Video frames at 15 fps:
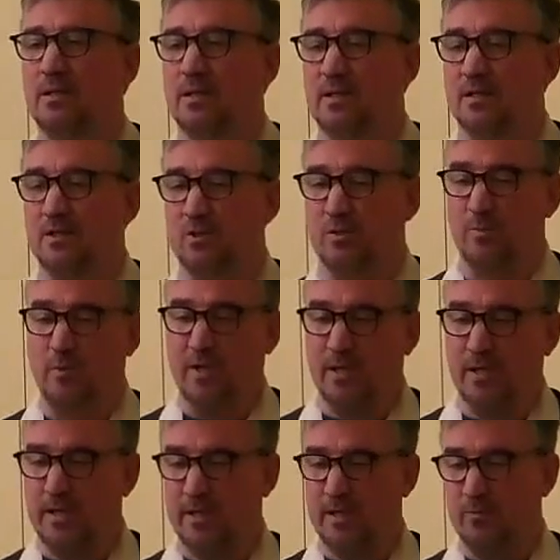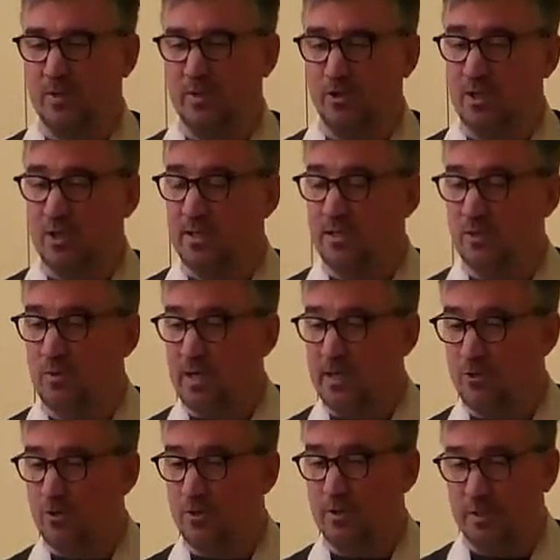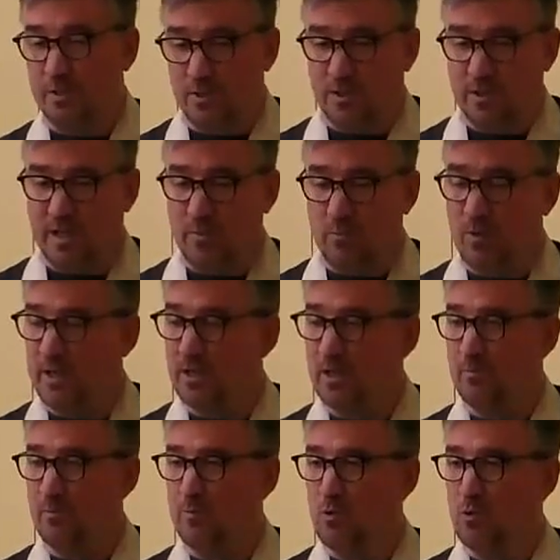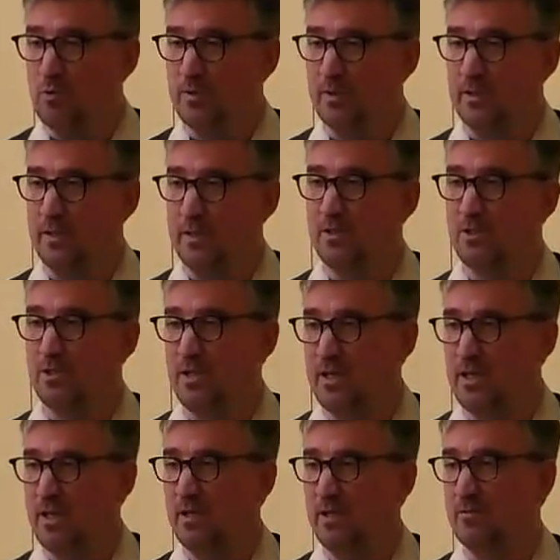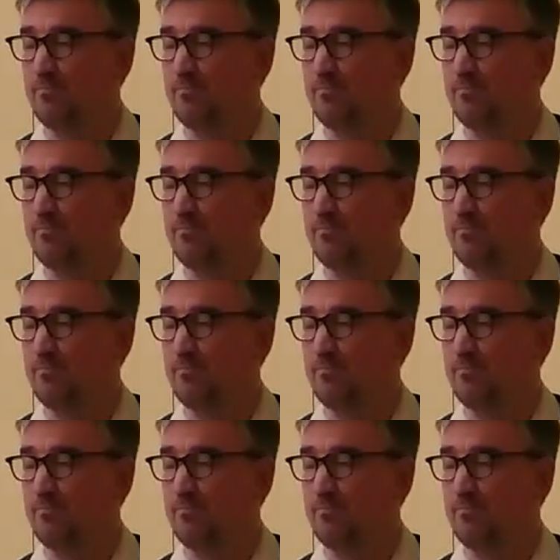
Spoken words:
So that when Shantarakshita and his team wake up in the morning, they see